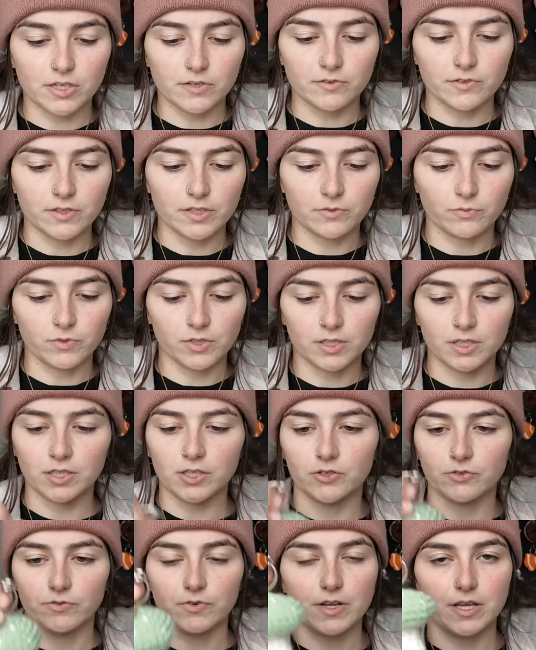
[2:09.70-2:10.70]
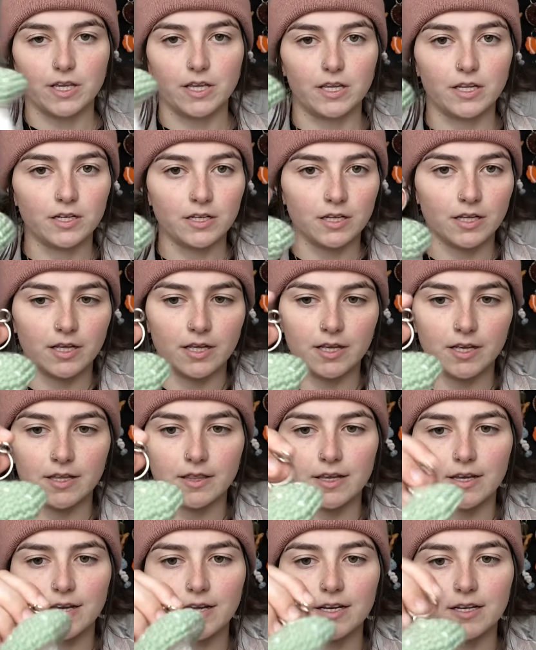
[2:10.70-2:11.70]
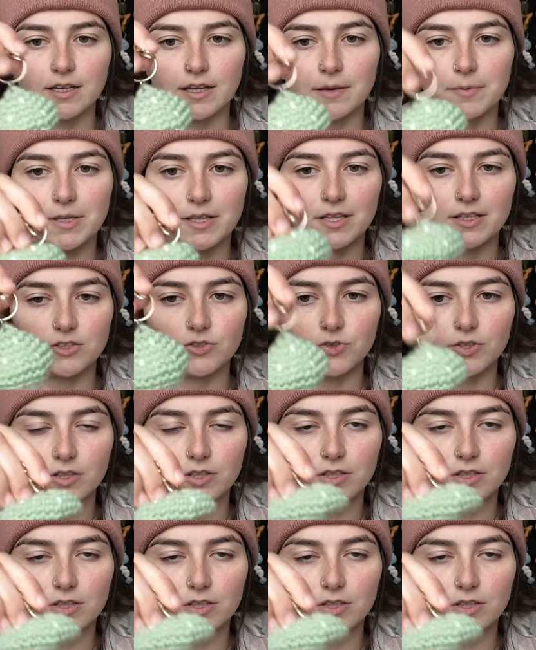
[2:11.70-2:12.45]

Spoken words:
have one in green, and they kind of, I mean, they do a